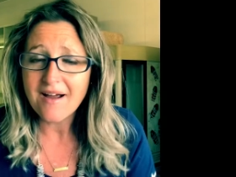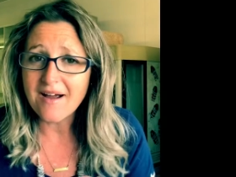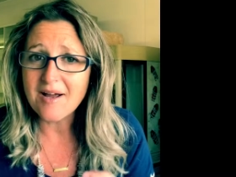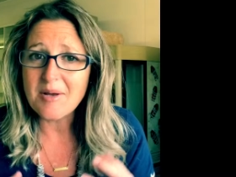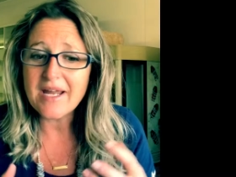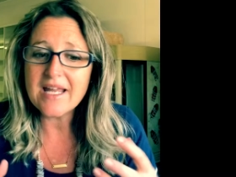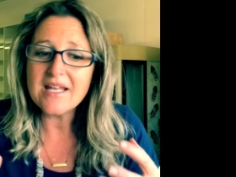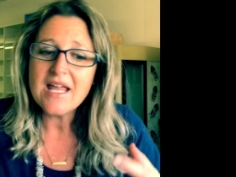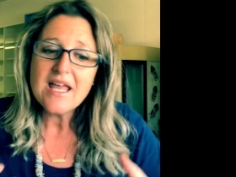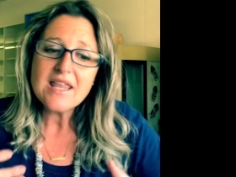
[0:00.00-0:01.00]
Uh,
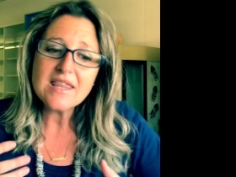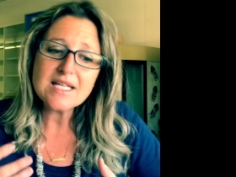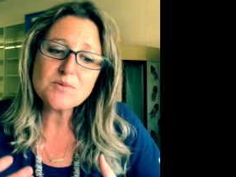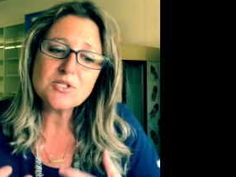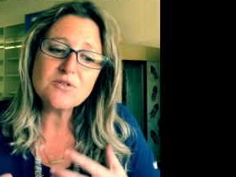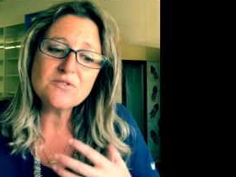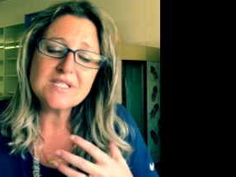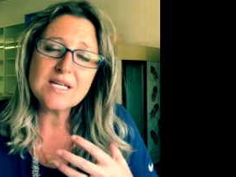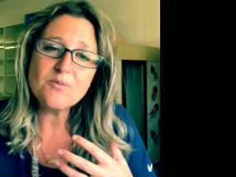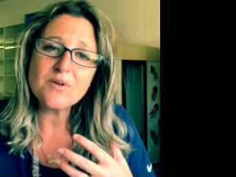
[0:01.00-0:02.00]
and that's what you
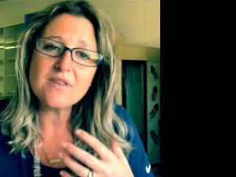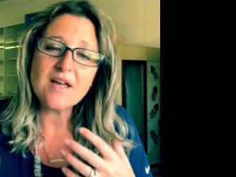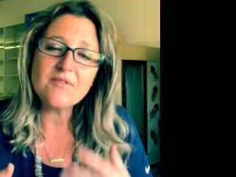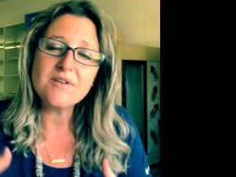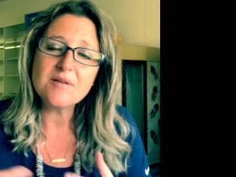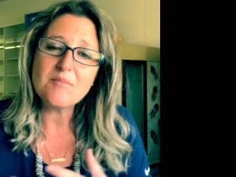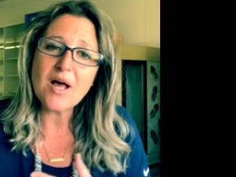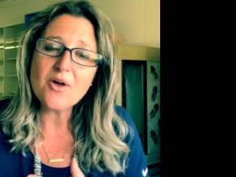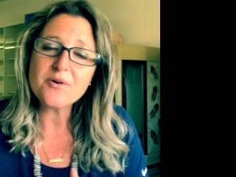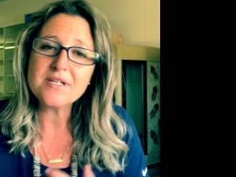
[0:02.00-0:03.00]
see with Evan and
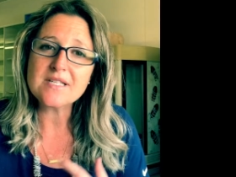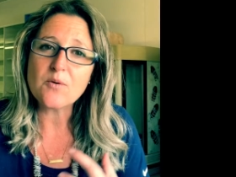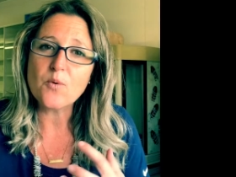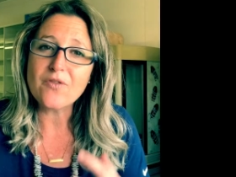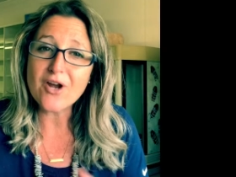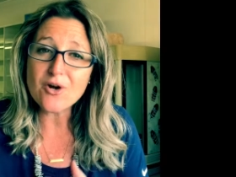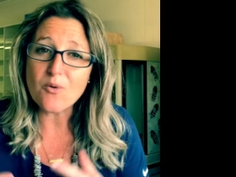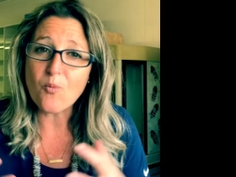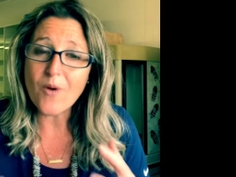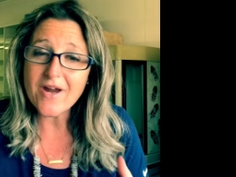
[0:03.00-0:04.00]
Mallory. It's like when they're
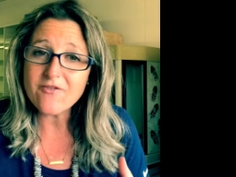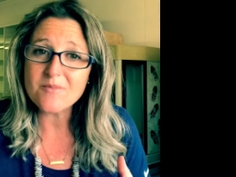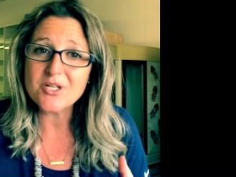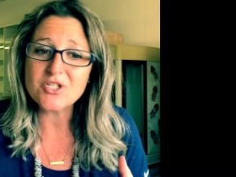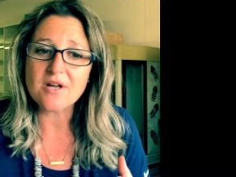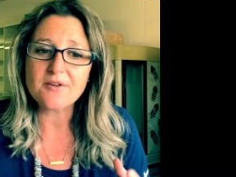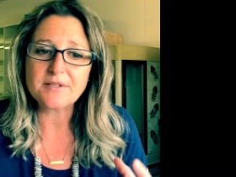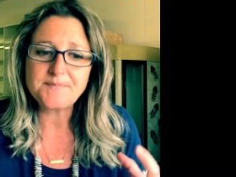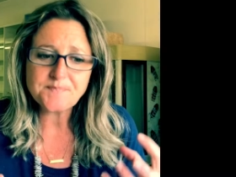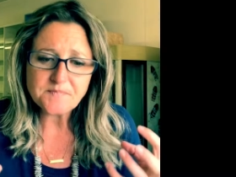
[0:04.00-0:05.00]
away from each
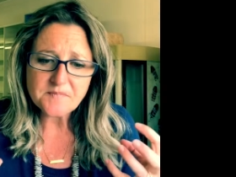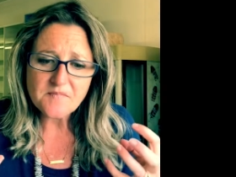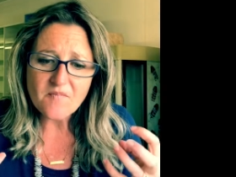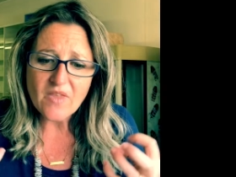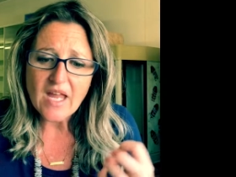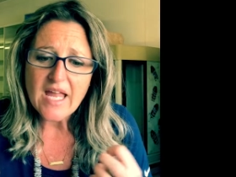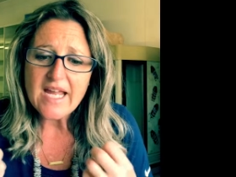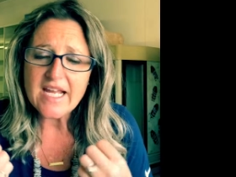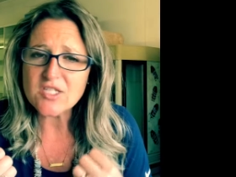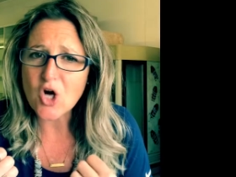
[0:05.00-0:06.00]
other,
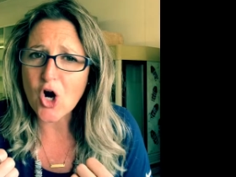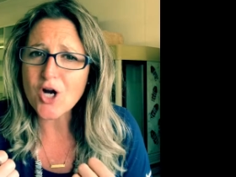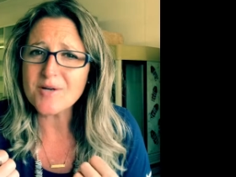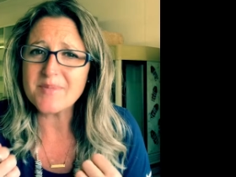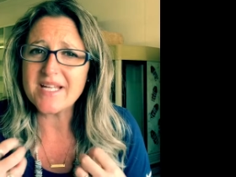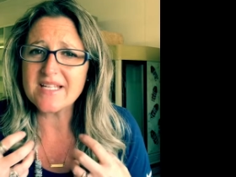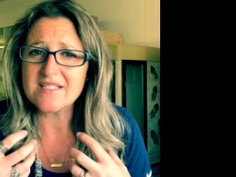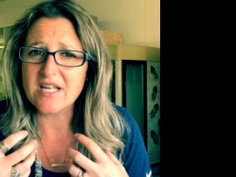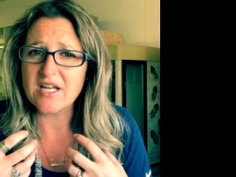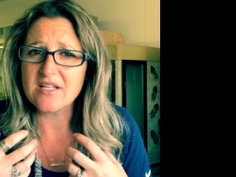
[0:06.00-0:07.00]
it's hard
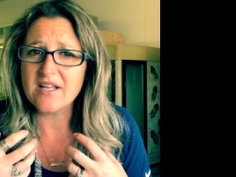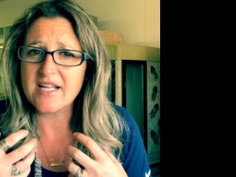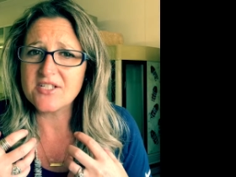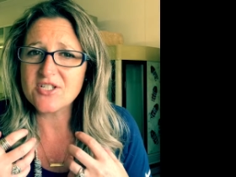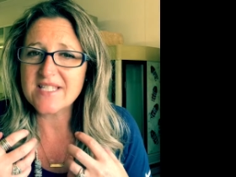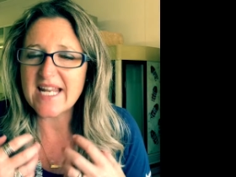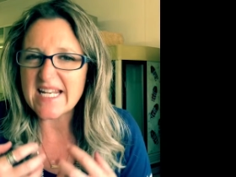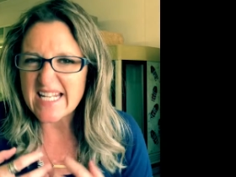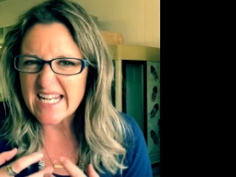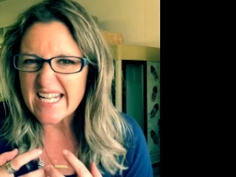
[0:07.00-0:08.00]
because they they just they
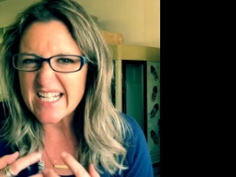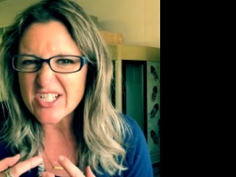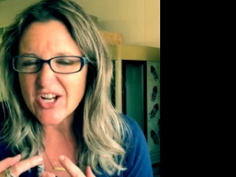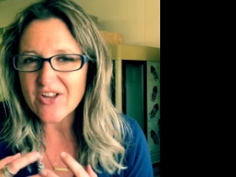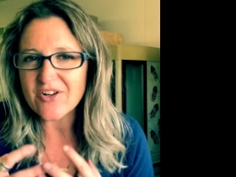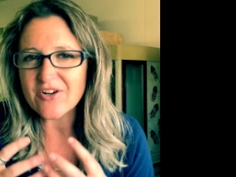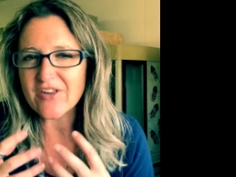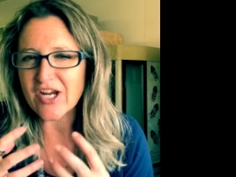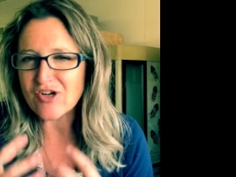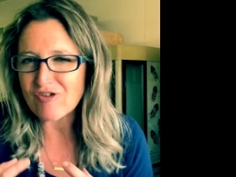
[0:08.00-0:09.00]
need each other
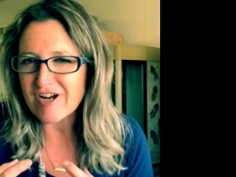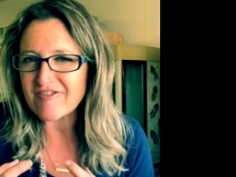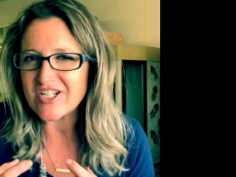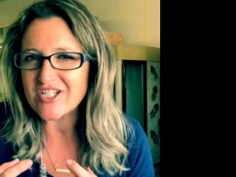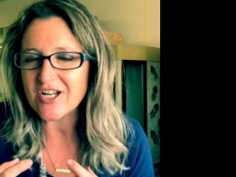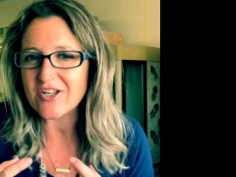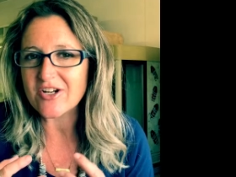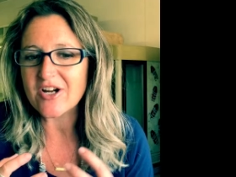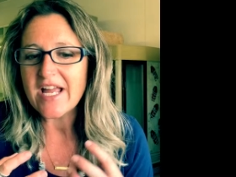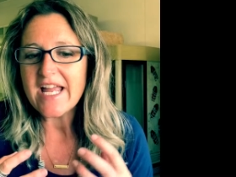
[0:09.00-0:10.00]
they crave each
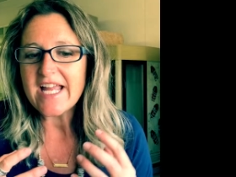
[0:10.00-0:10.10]
other